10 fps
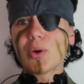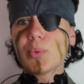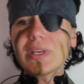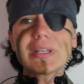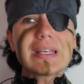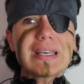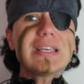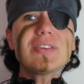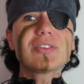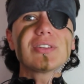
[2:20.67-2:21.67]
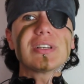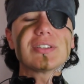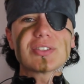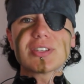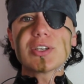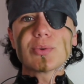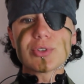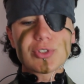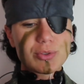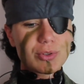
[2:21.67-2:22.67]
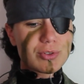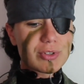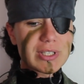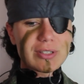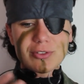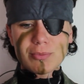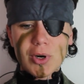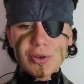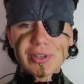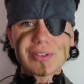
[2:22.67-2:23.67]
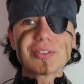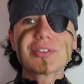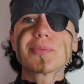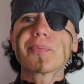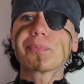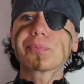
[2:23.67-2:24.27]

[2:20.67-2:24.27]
We can easily distinguish green from orange.